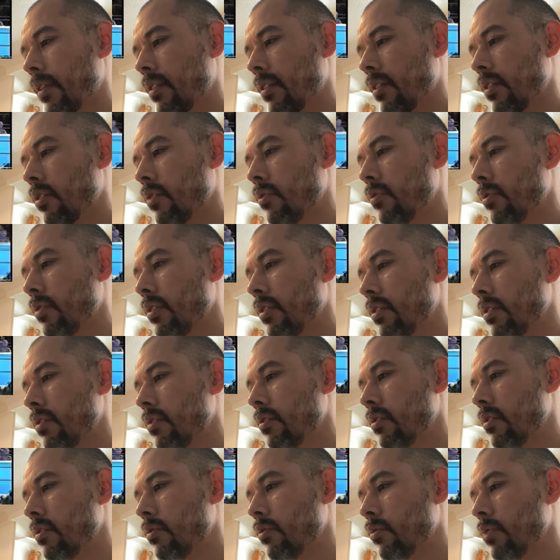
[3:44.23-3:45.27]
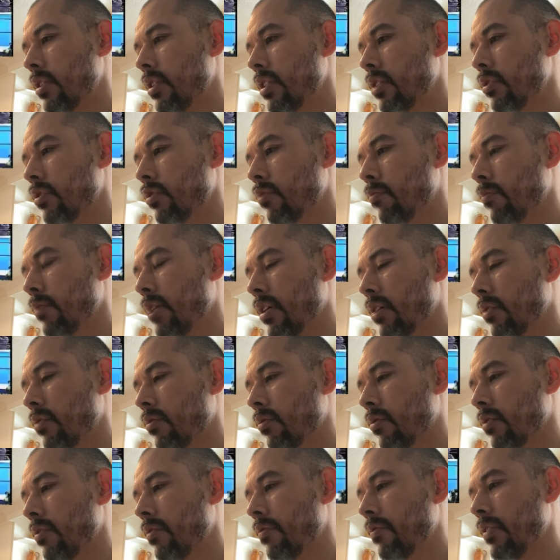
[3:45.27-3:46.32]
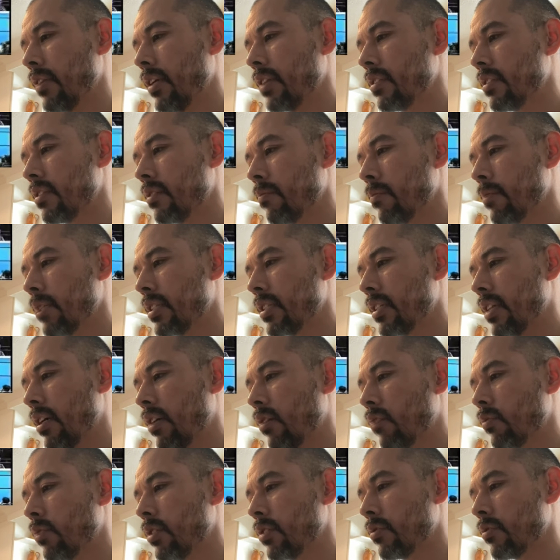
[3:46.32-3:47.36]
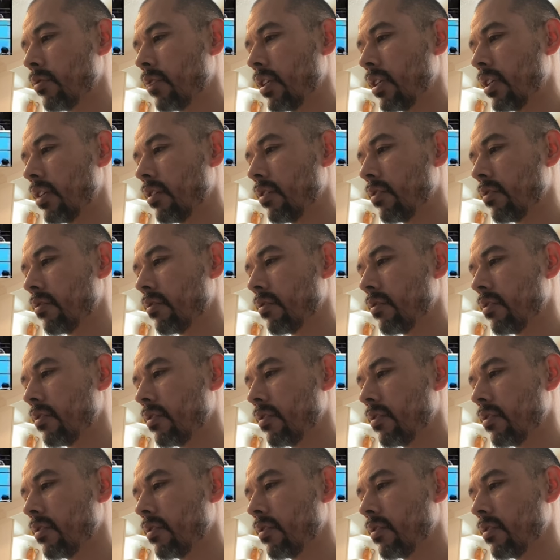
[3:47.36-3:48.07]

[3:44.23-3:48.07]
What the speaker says: the traditional model, the face is about to out-wrestle the heel.